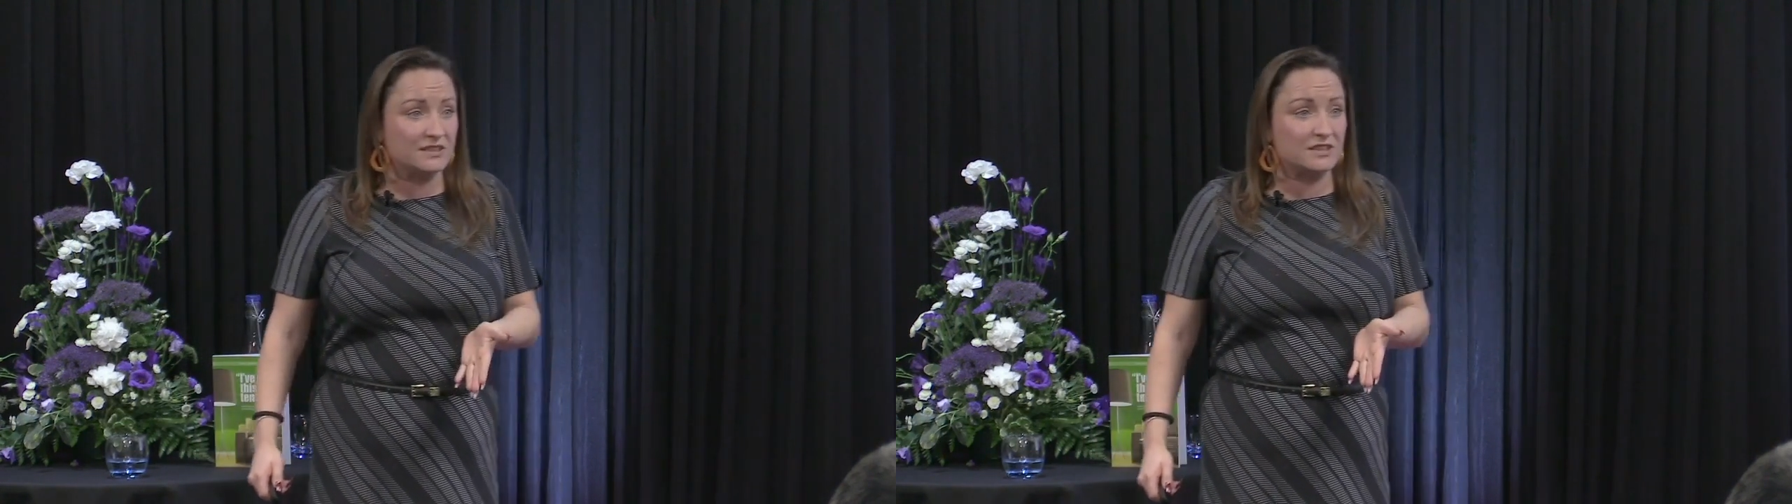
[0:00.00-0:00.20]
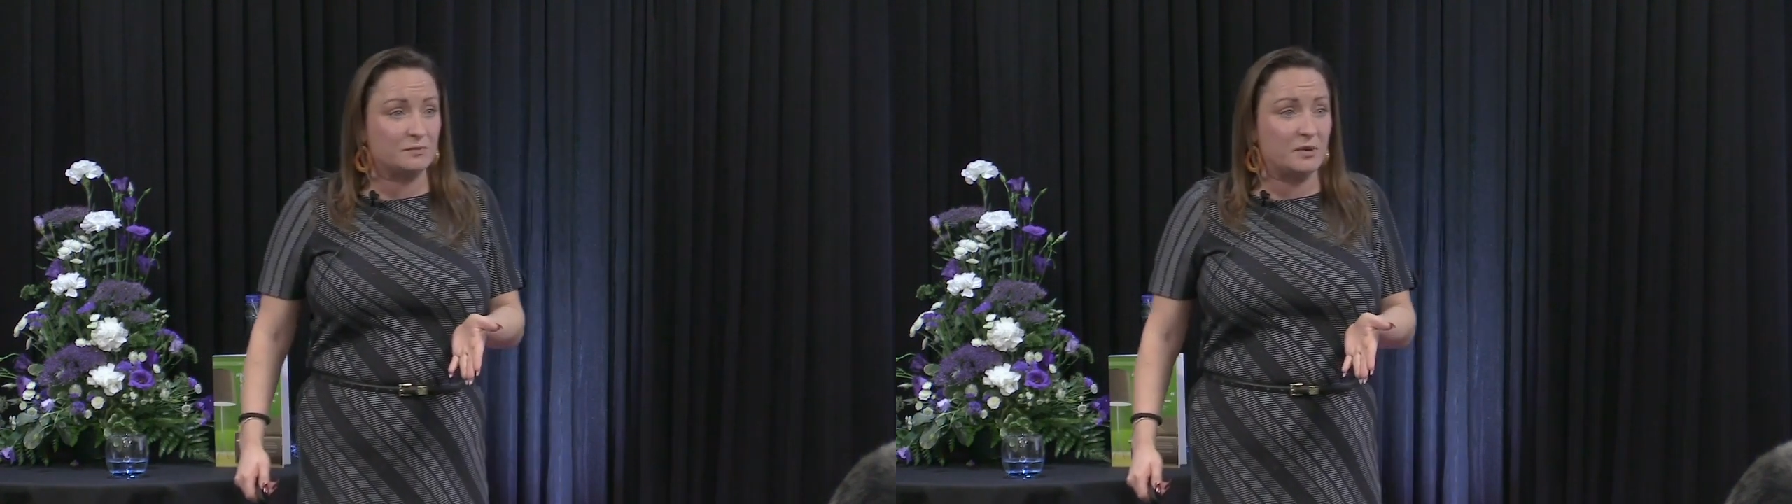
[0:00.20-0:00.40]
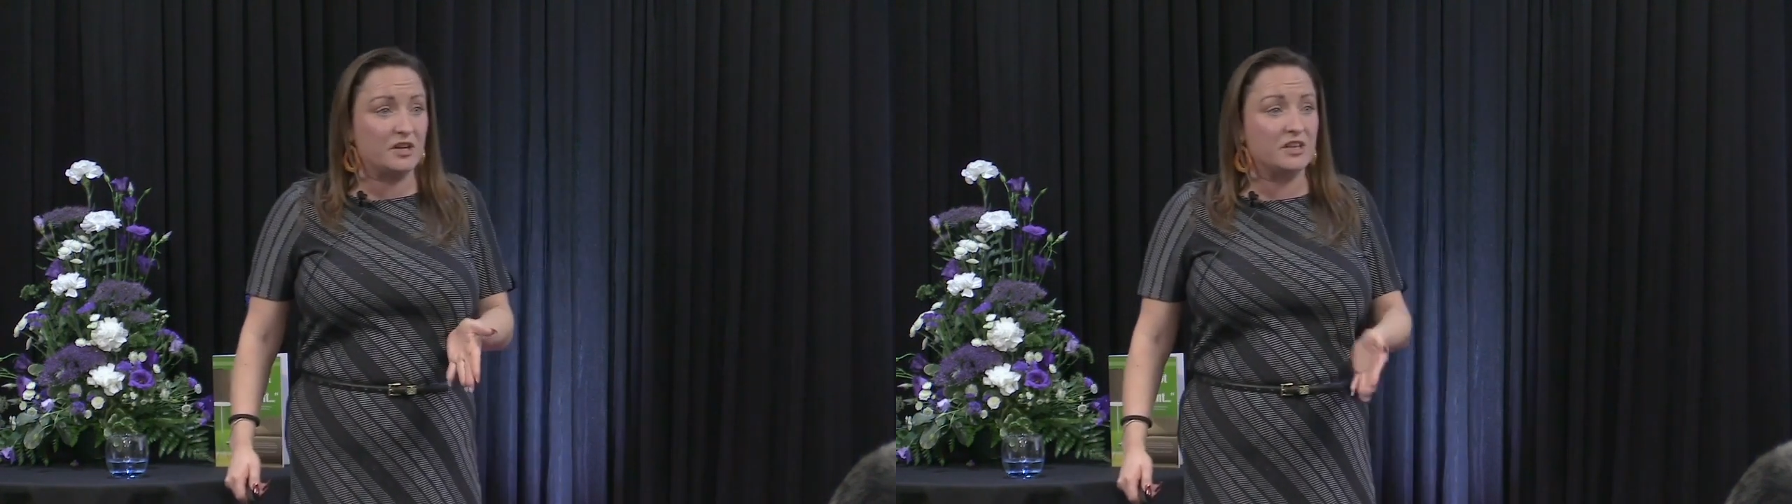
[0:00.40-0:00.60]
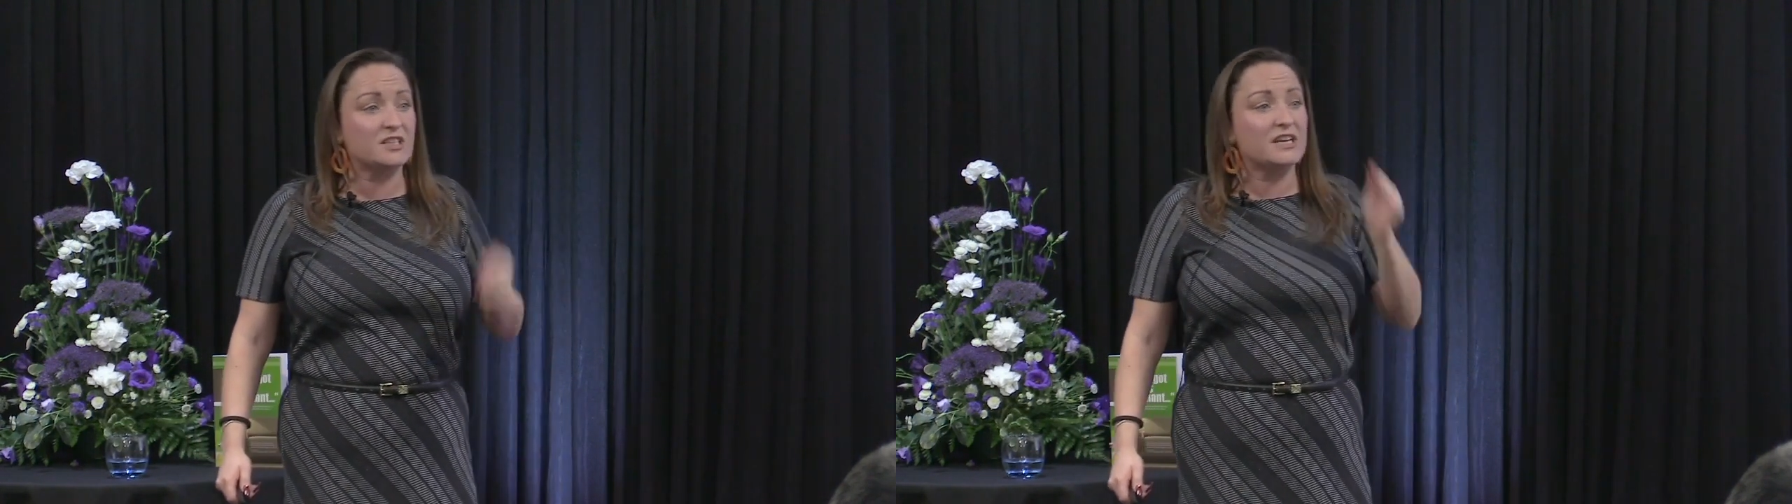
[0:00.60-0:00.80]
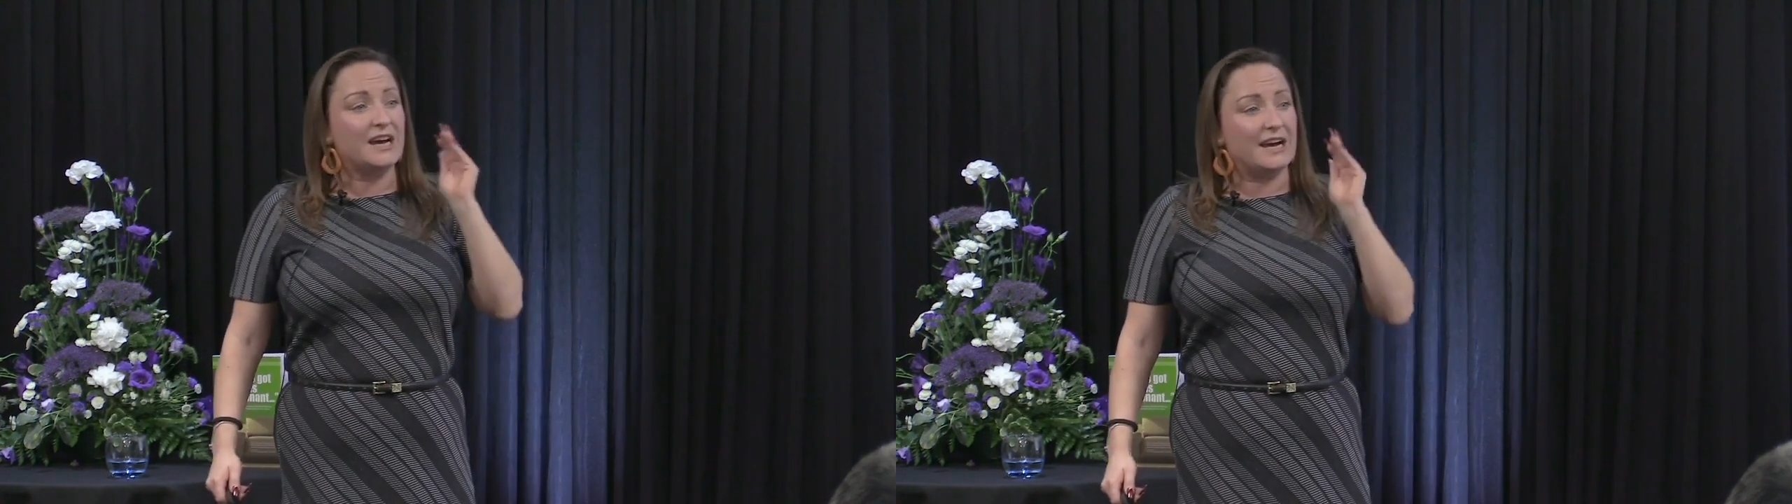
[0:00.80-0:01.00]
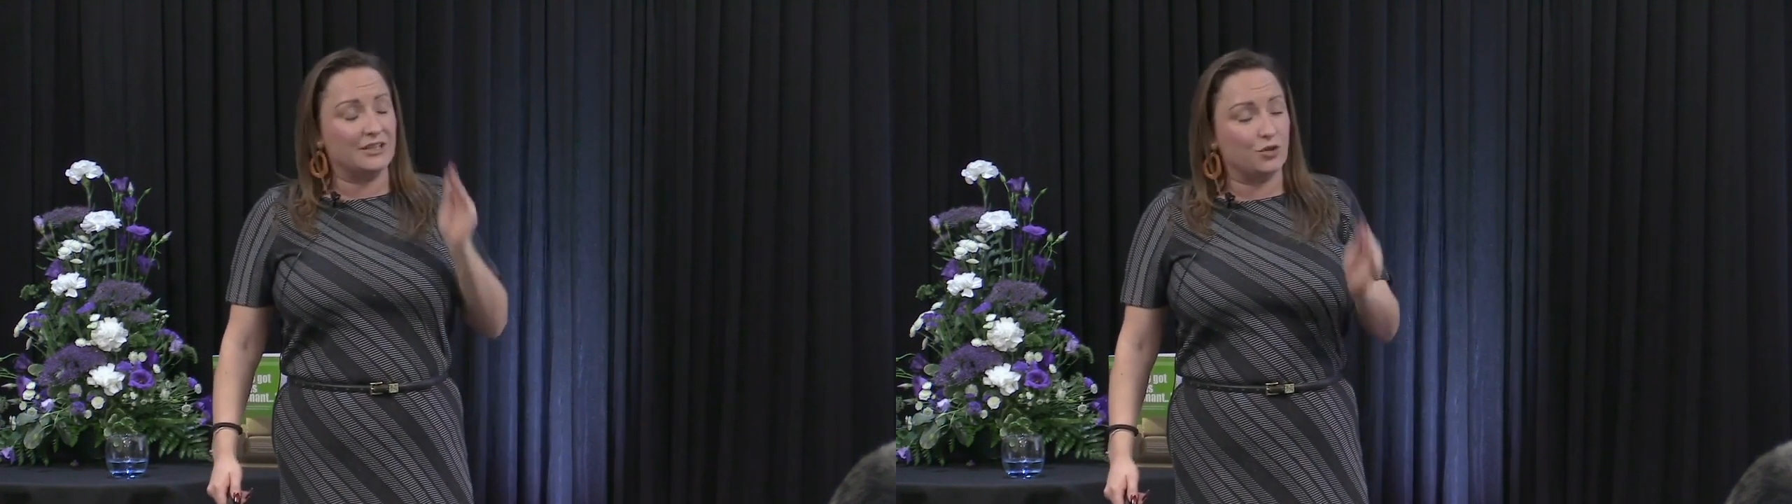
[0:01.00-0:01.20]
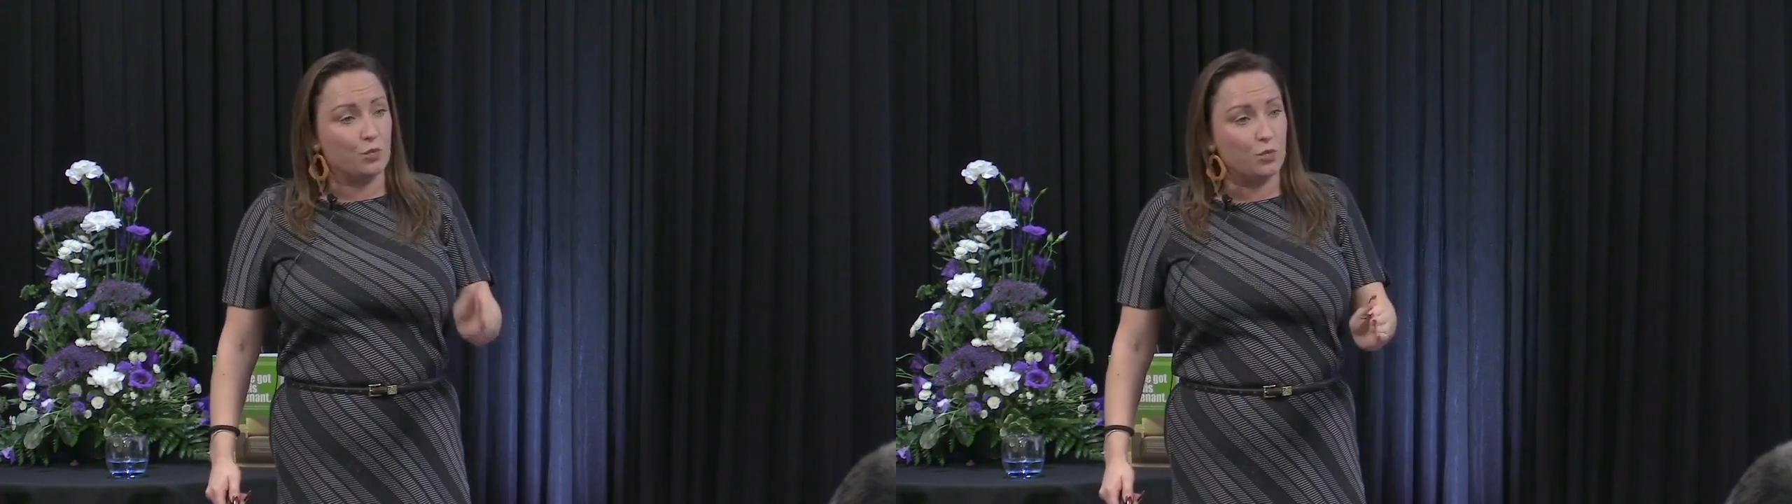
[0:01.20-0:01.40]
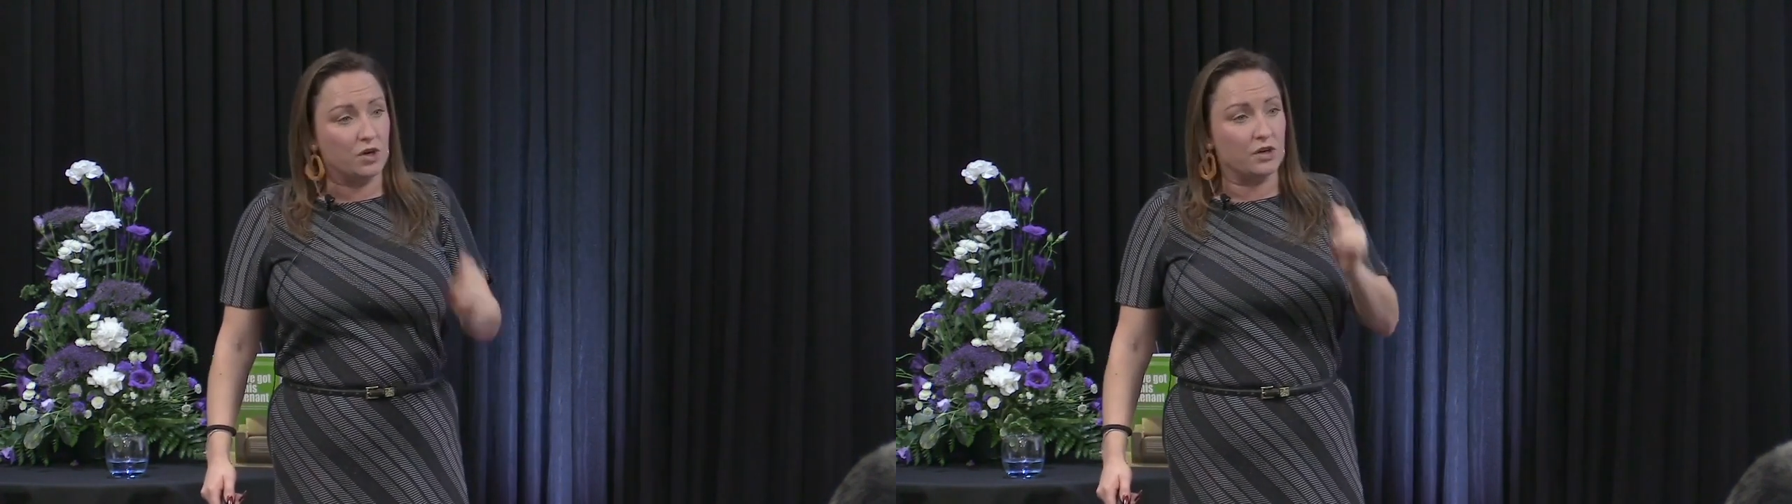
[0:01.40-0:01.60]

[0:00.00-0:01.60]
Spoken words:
has expired and the